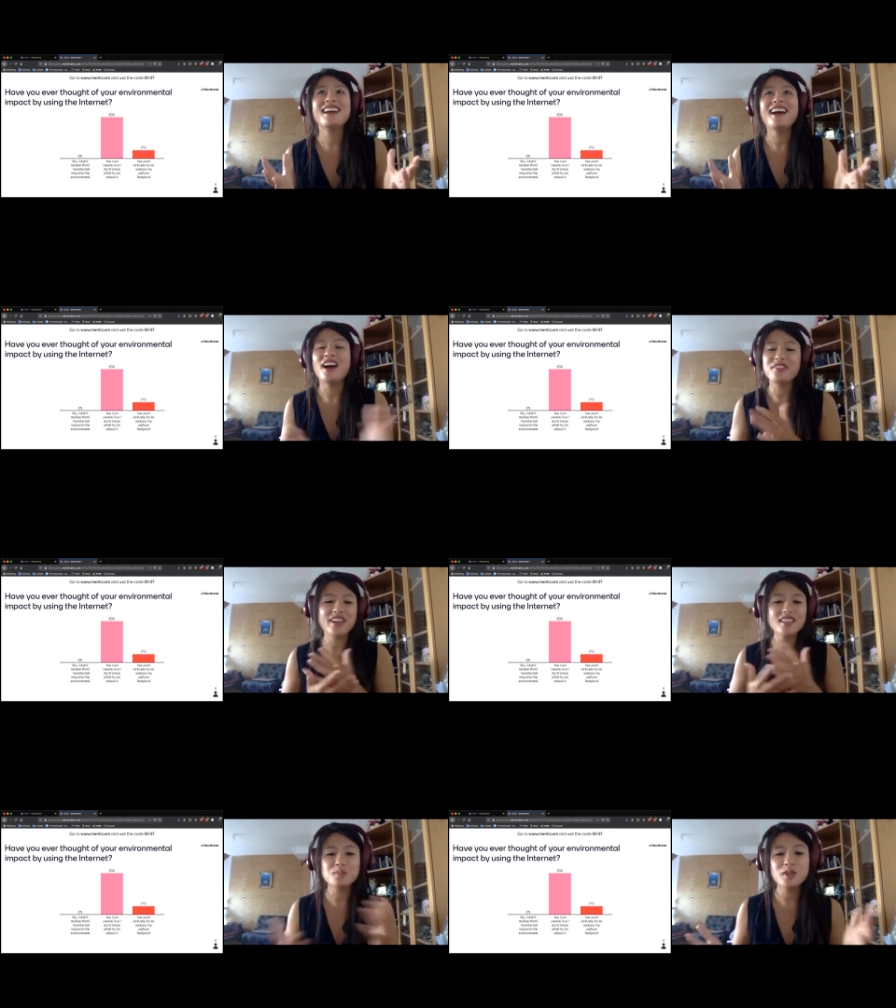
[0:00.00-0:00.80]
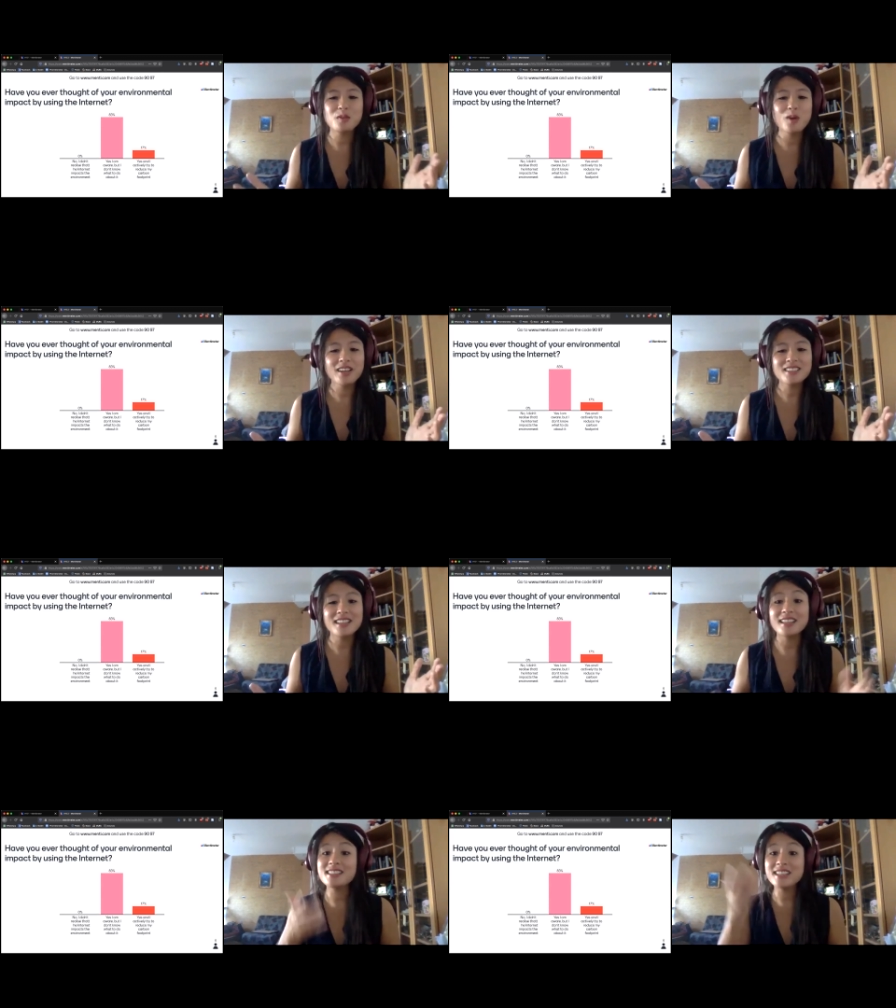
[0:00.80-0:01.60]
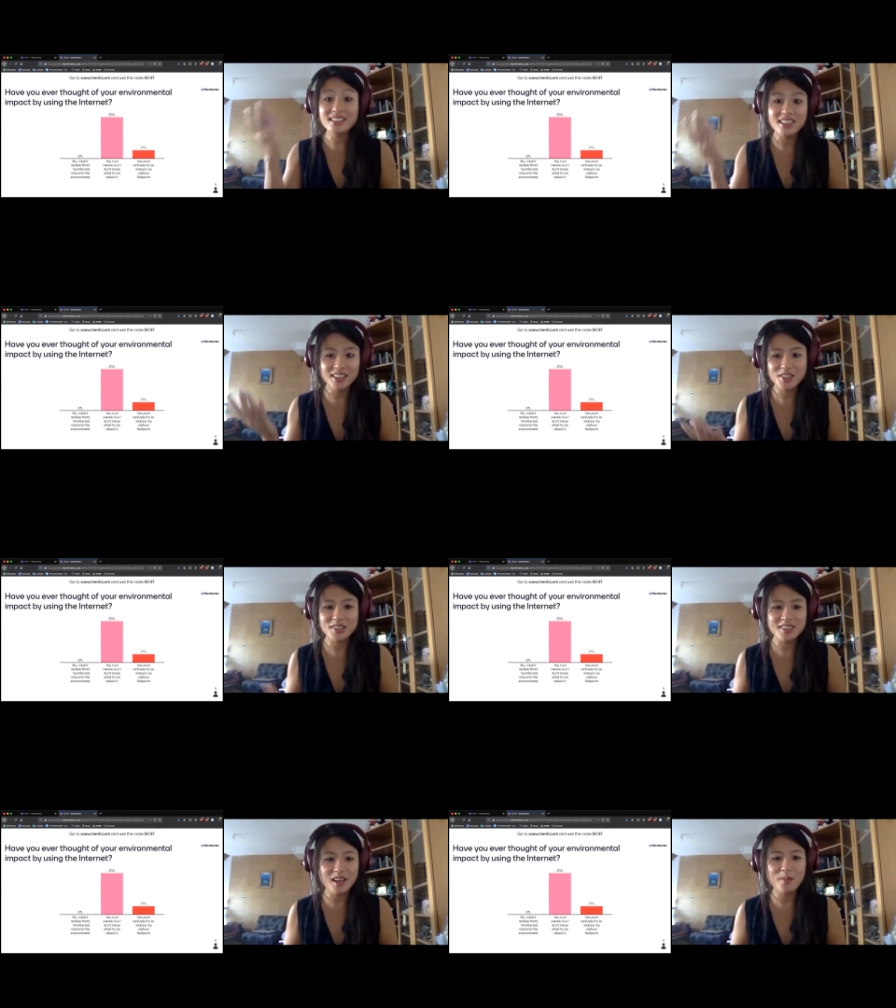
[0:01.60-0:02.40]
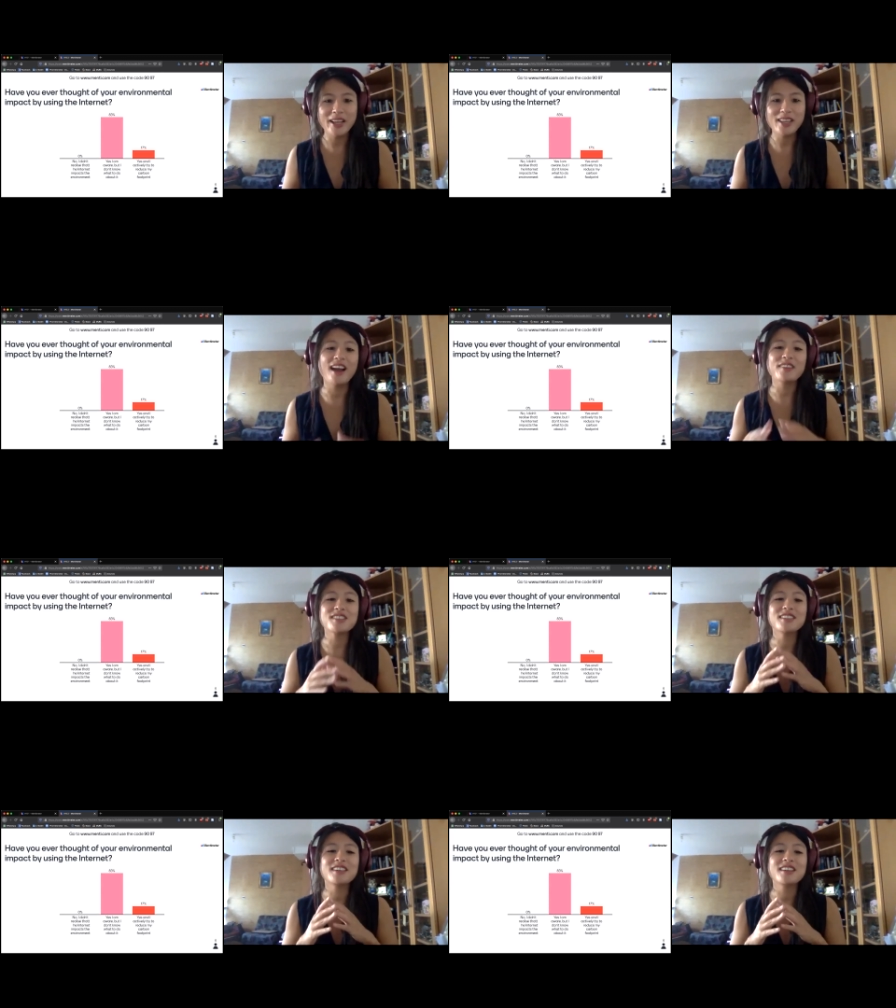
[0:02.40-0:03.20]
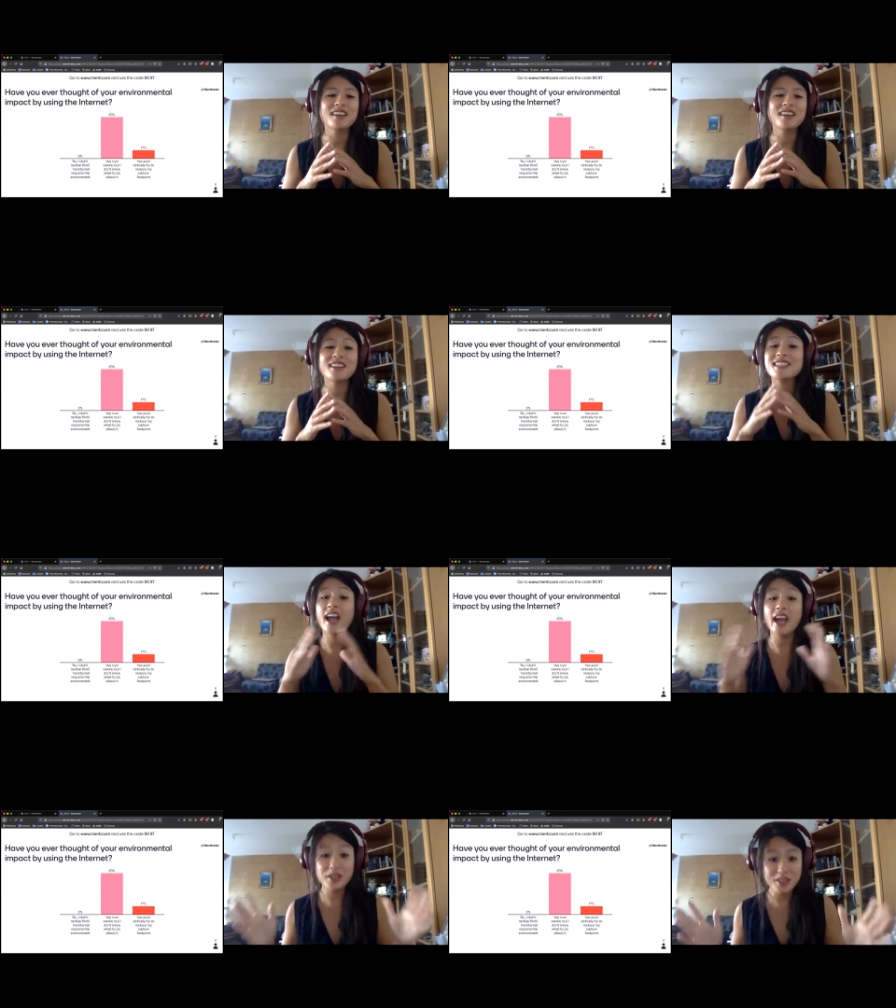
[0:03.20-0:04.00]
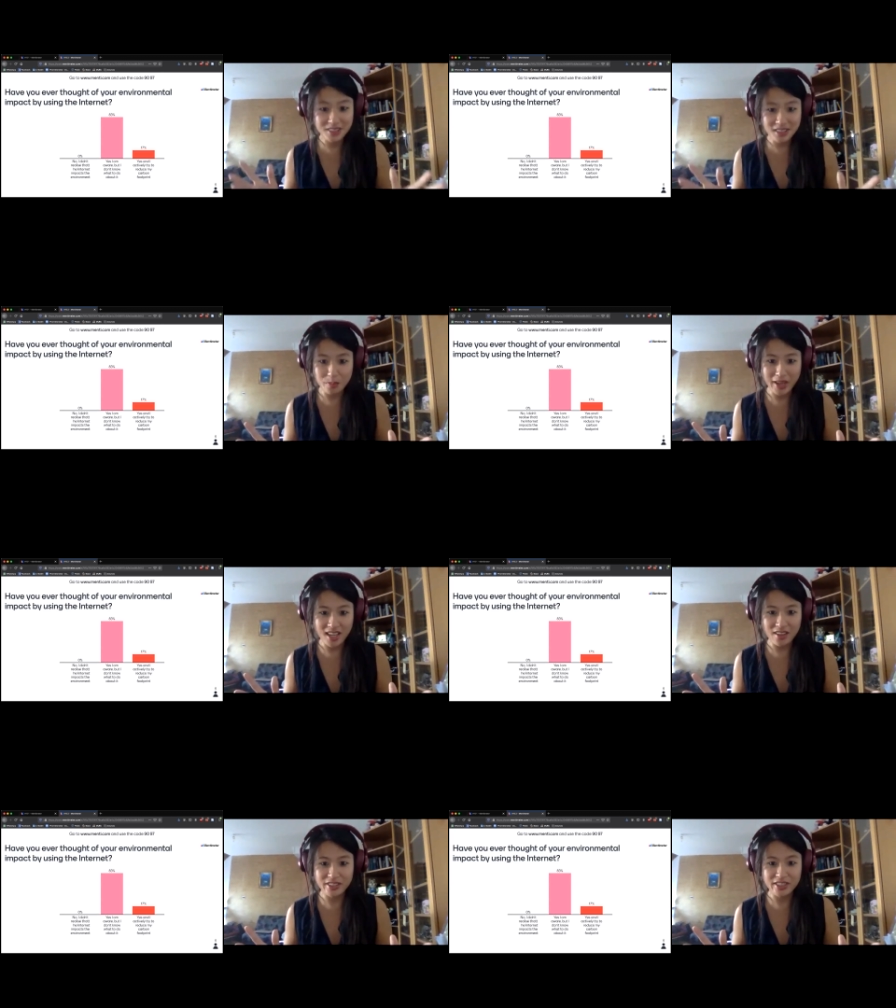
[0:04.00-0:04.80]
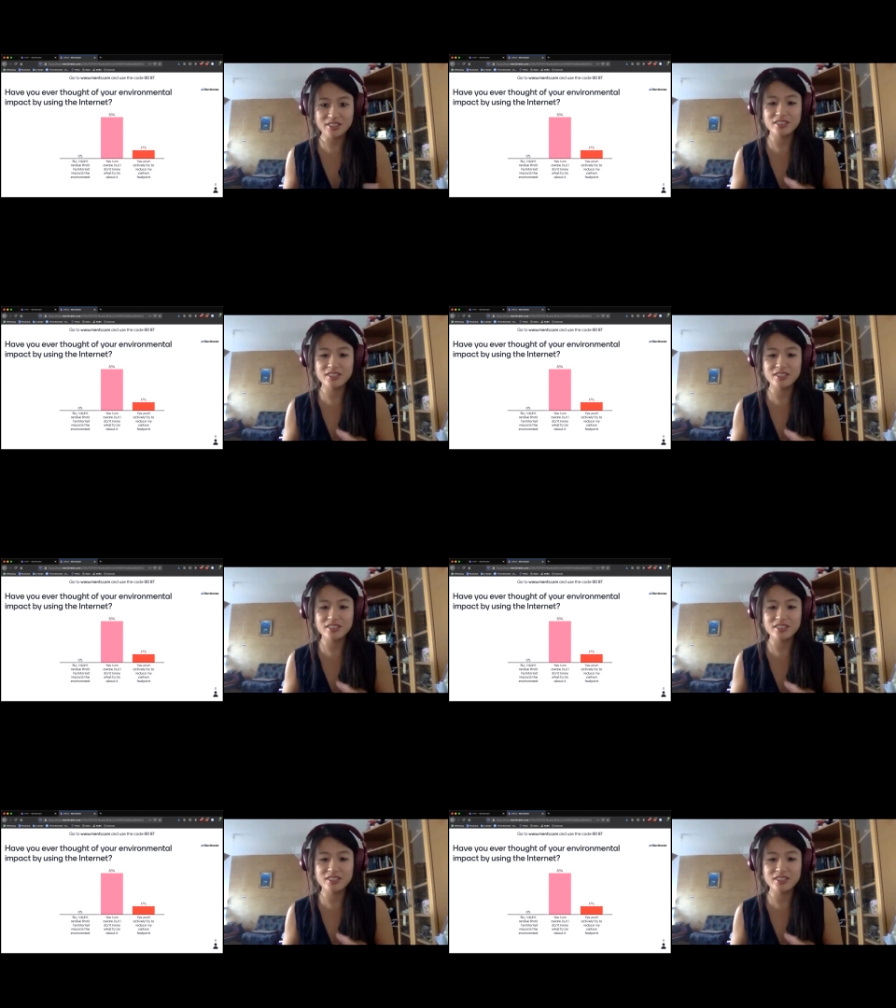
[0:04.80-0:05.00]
how Facebook worked, and then TikTok turns up and you have to learn an entire new set of behaviors.